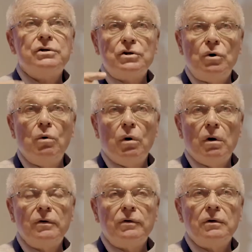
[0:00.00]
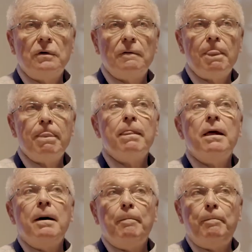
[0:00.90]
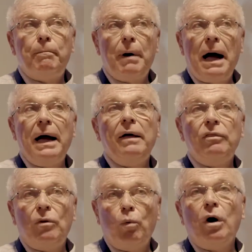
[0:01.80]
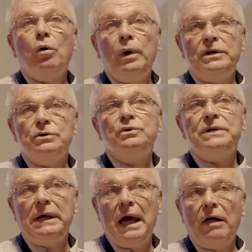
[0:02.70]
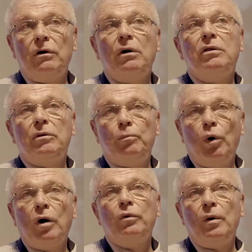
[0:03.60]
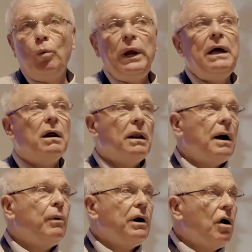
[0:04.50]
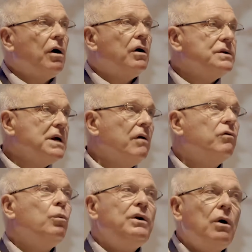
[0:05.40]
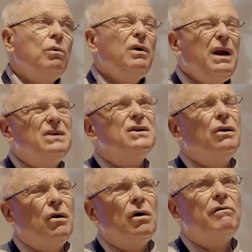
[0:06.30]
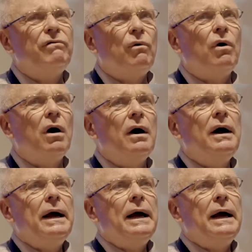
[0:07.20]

schools by the work we do together, work that we collaborate on ourselves. We don't need to look for